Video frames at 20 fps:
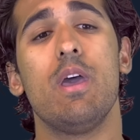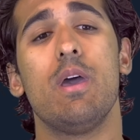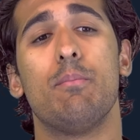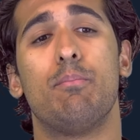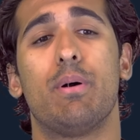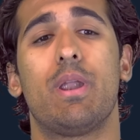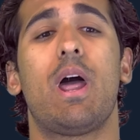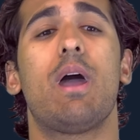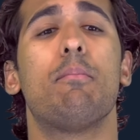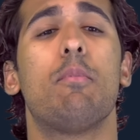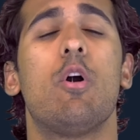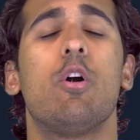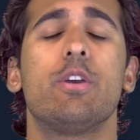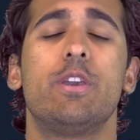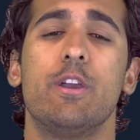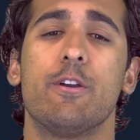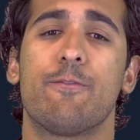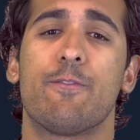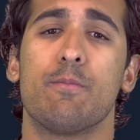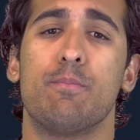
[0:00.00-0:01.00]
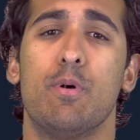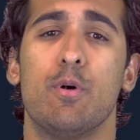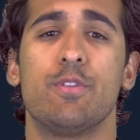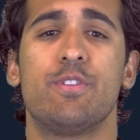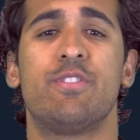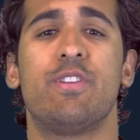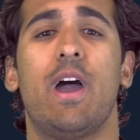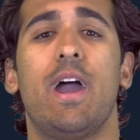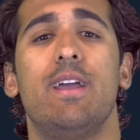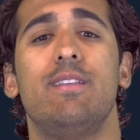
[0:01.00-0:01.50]
But I'm all here for both
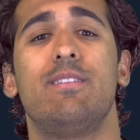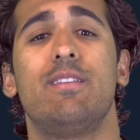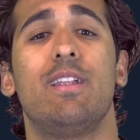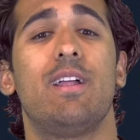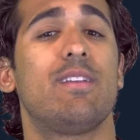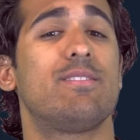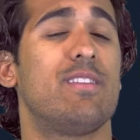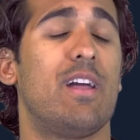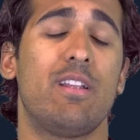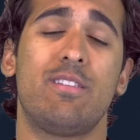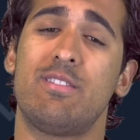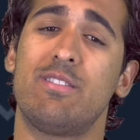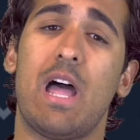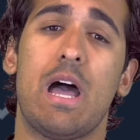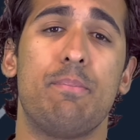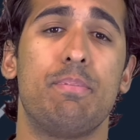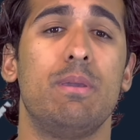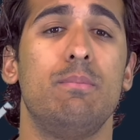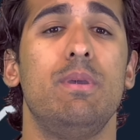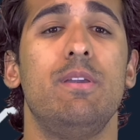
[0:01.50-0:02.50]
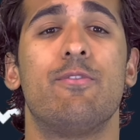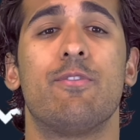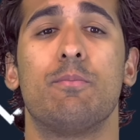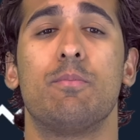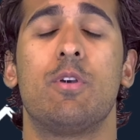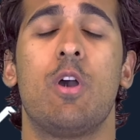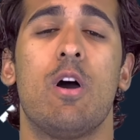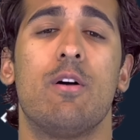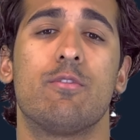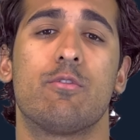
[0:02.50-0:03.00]
sides, and that's not stopping me from
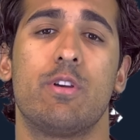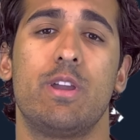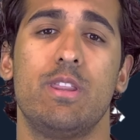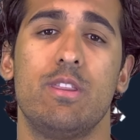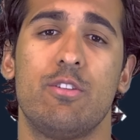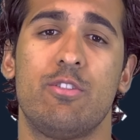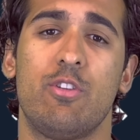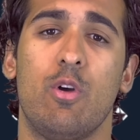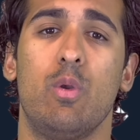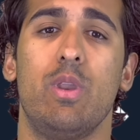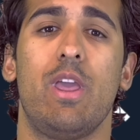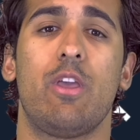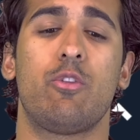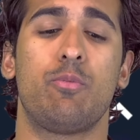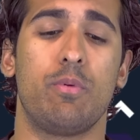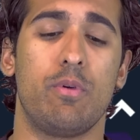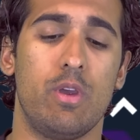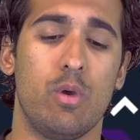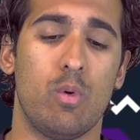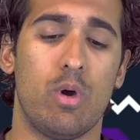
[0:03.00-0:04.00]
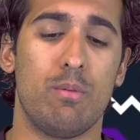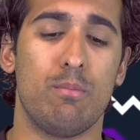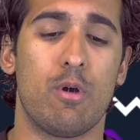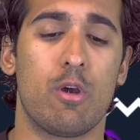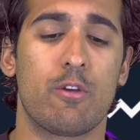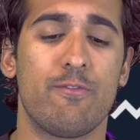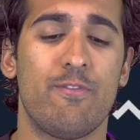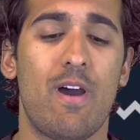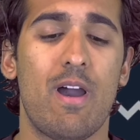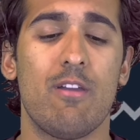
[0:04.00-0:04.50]
covering the Sony Xperia 1
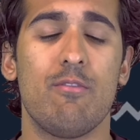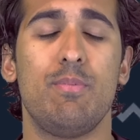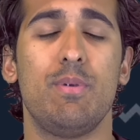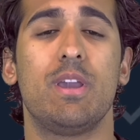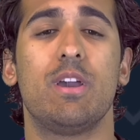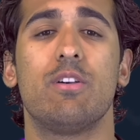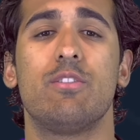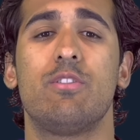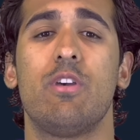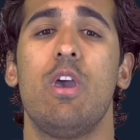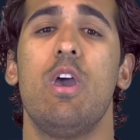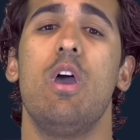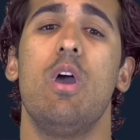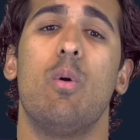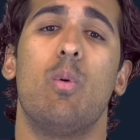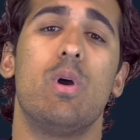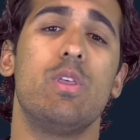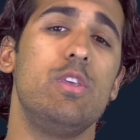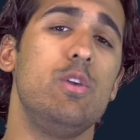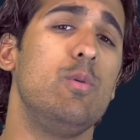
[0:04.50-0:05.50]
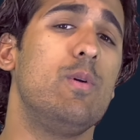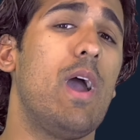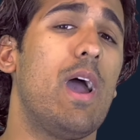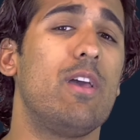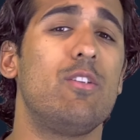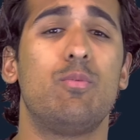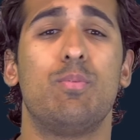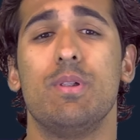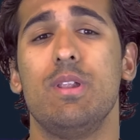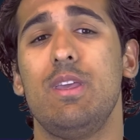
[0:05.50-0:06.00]
Mark V because whether you
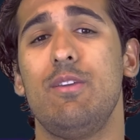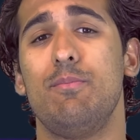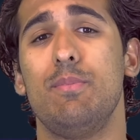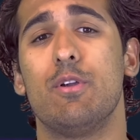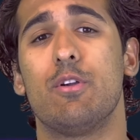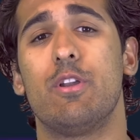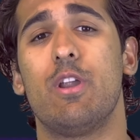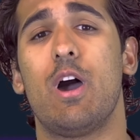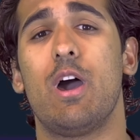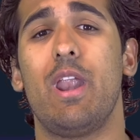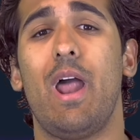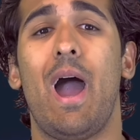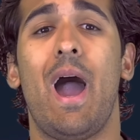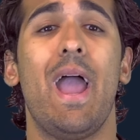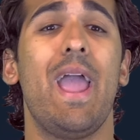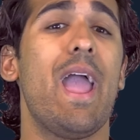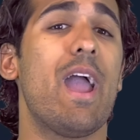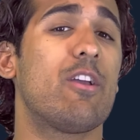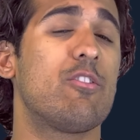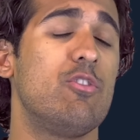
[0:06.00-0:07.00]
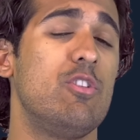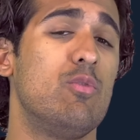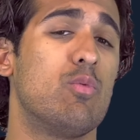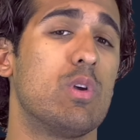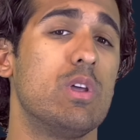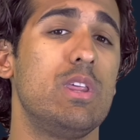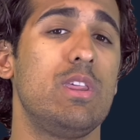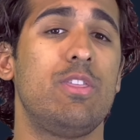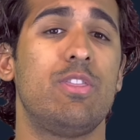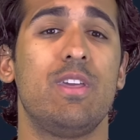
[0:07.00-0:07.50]
guys believe me or not, I actually
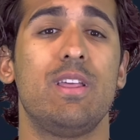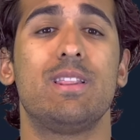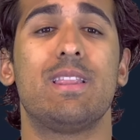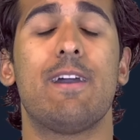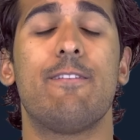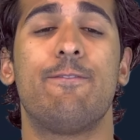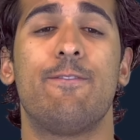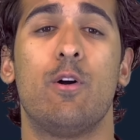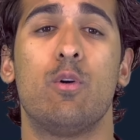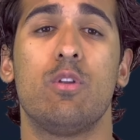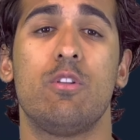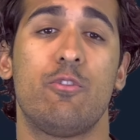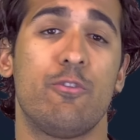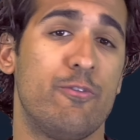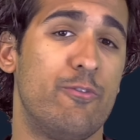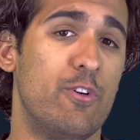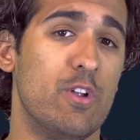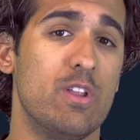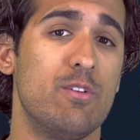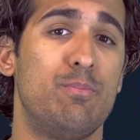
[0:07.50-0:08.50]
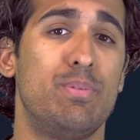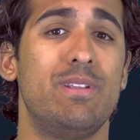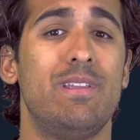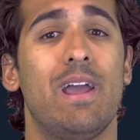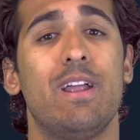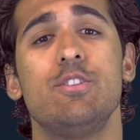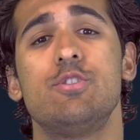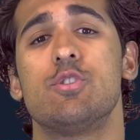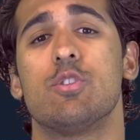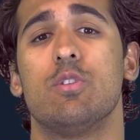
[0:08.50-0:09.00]
really think that phone is full of
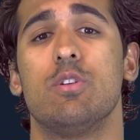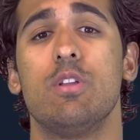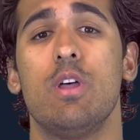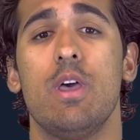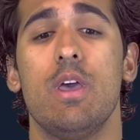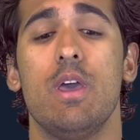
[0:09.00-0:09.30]
potential